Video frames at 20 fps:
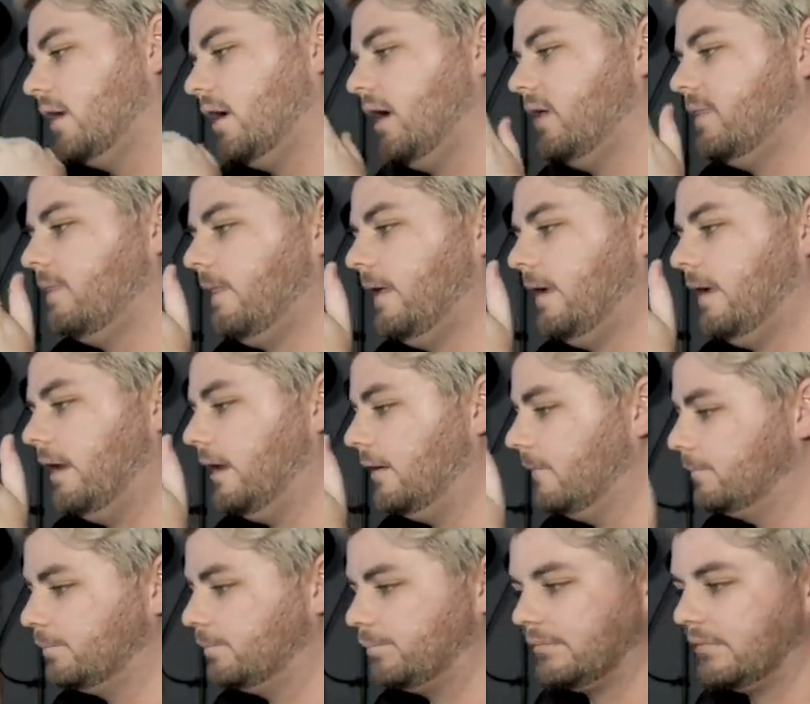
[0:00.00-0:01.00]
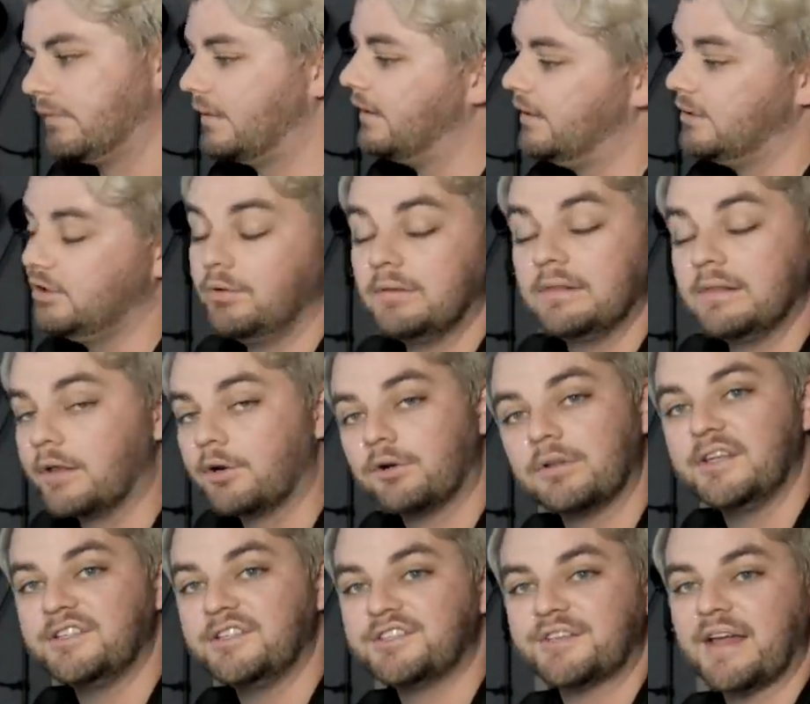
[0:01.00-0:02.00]
And then you
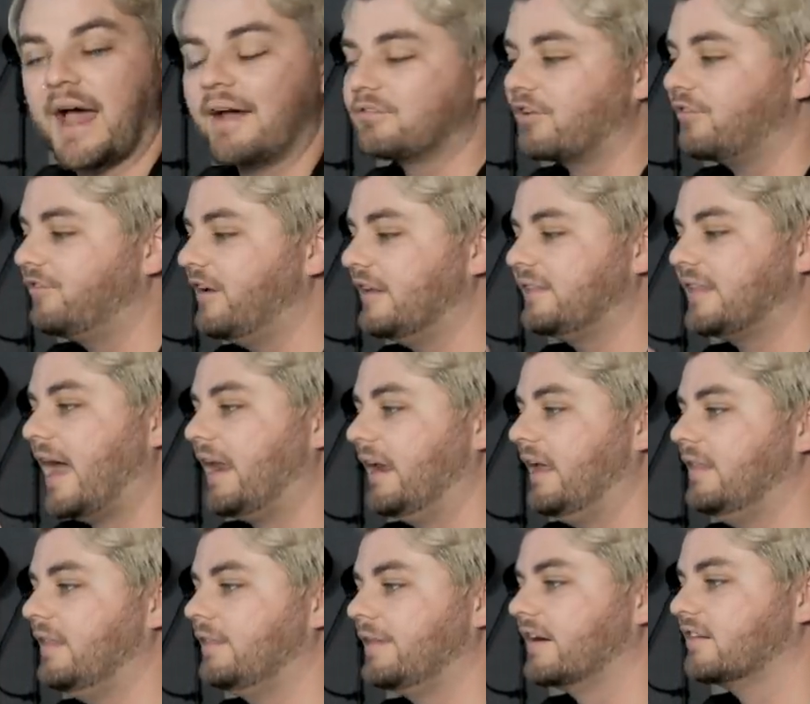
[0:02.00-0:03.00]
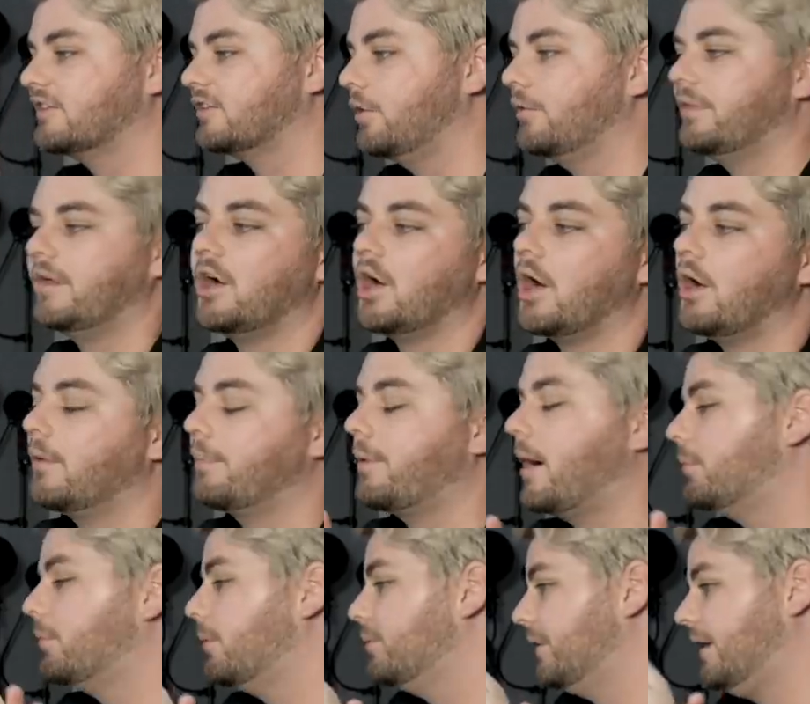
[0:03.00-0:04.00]
literally just have to fit that in there. So there are
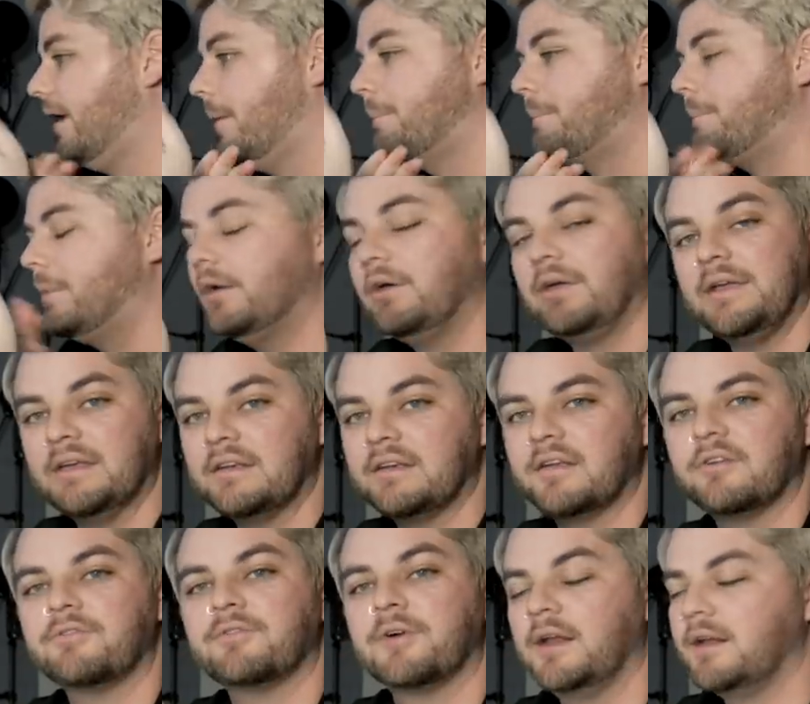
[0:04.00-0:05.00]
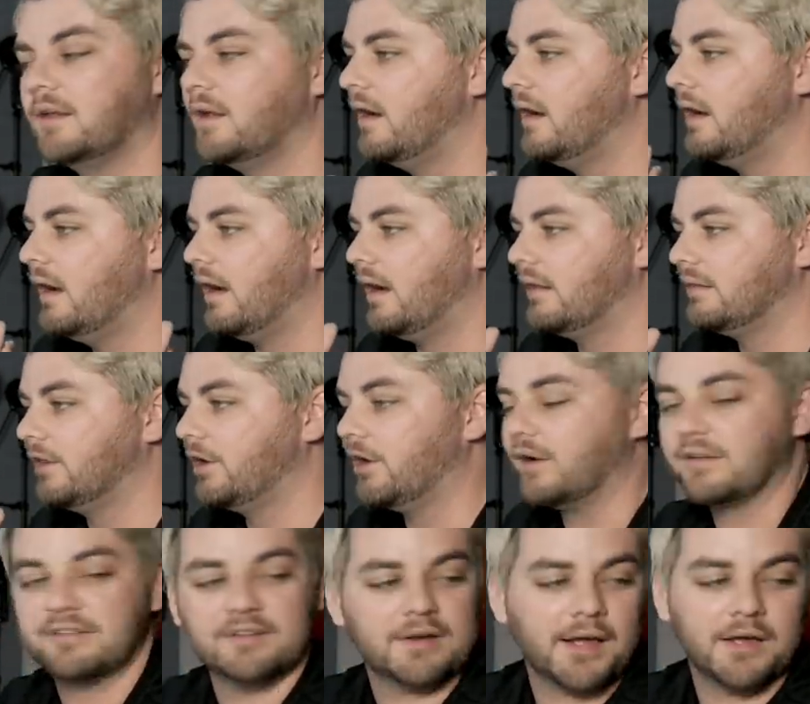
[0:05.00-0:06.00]
probably a billion different
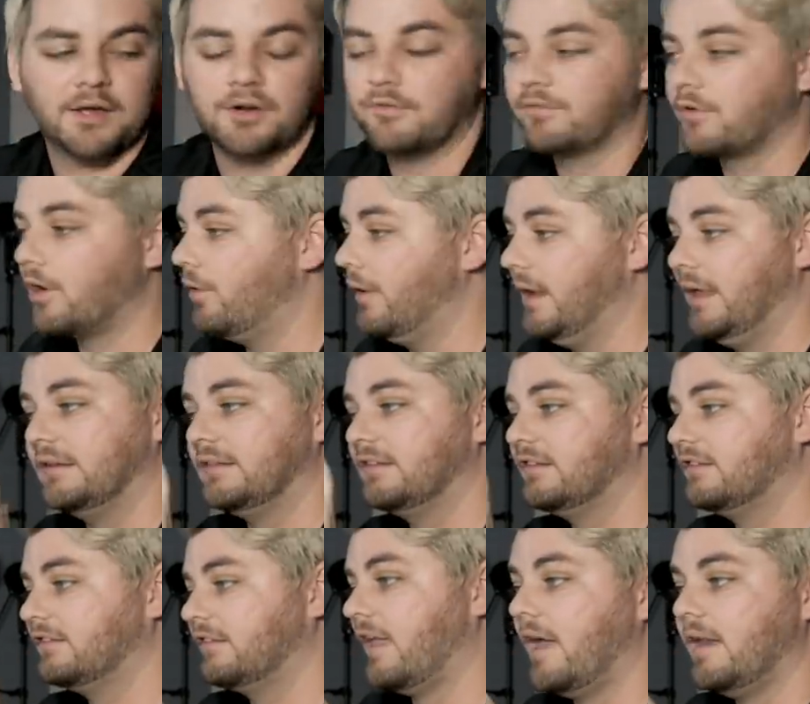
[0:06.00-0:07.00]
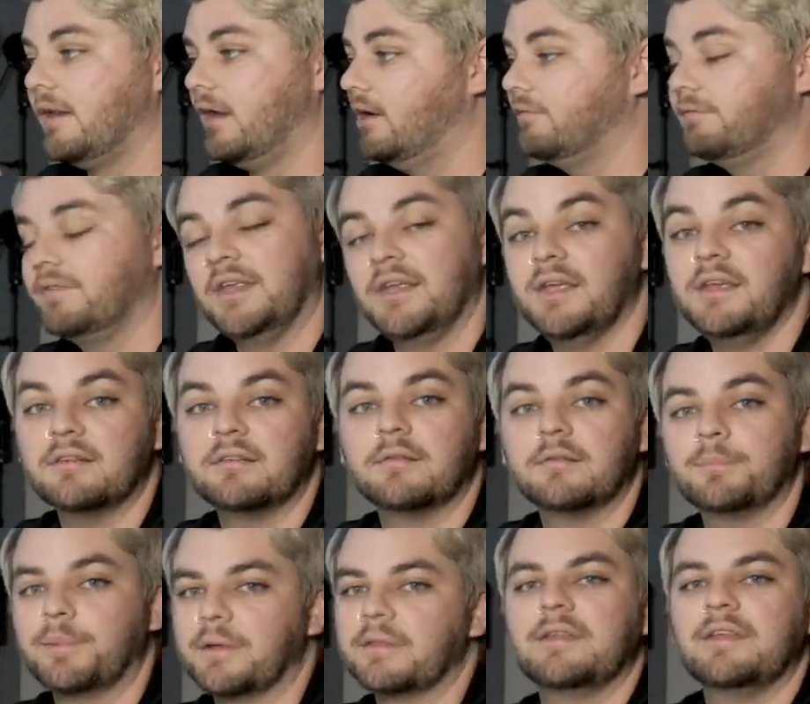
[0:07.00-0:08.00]
lyrics that I could have wrote instead of these,
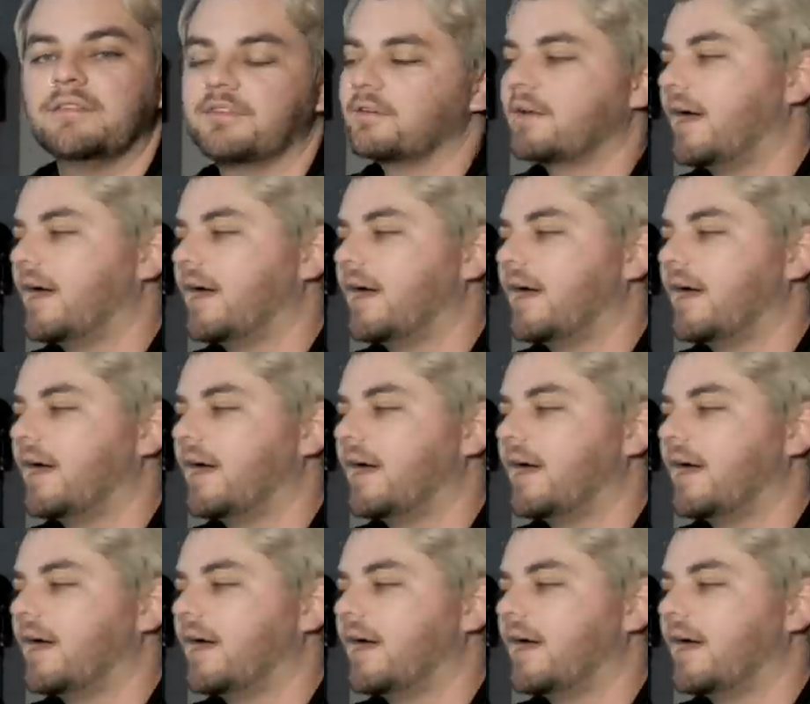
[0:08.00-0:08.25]
but these